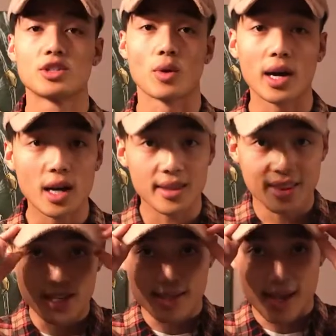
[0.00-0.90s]
So I got
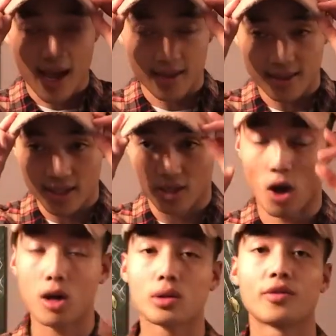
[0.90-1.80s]
this at the
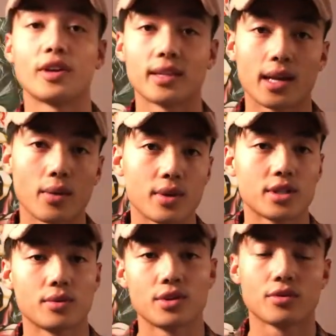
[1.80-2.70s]
Kollar event that I
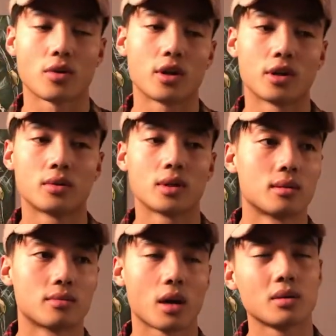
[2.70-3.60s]
went to in Toronto,
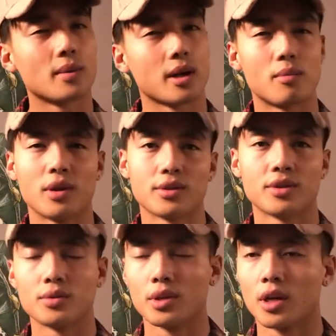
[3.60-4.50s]
probably about a month or
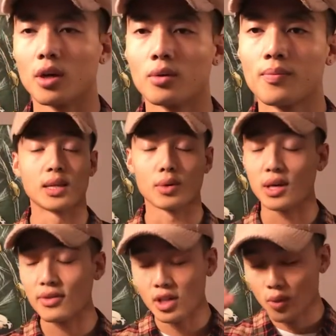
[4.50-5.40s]
two ago, and they were
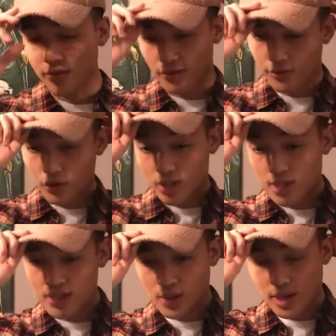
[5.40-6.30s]
giving it away for
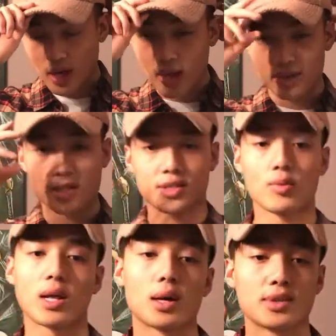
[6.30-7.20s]
free, so I got
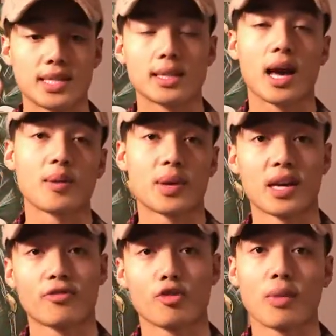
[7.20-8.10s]
this while I was in line
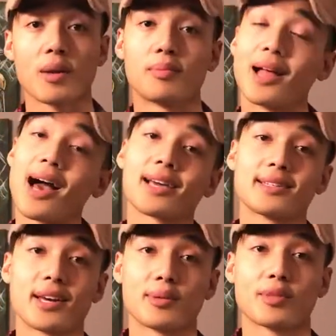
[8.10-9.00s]
paying for my black
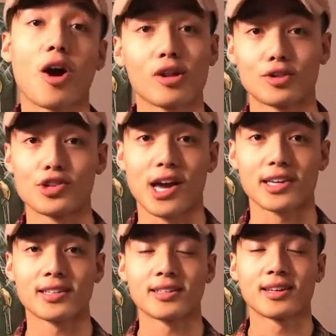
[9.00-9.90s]
denim Kollar
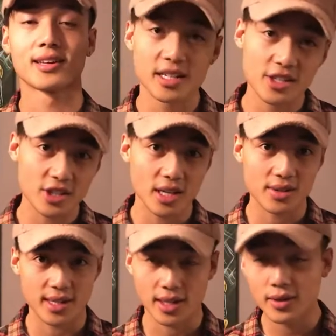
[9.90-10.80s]
jacket. And initially I
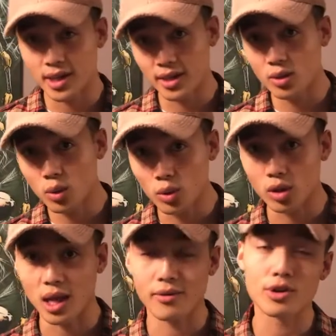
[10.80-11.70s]
was like, okay,
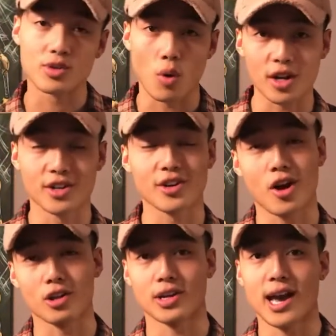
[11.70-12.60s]
cool, I've always wanted a
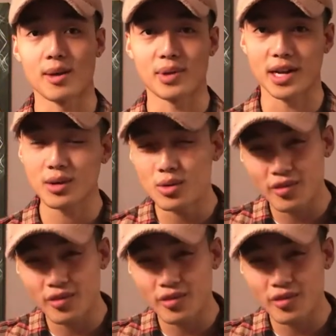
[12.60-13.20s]
Kollar hat, but I don't know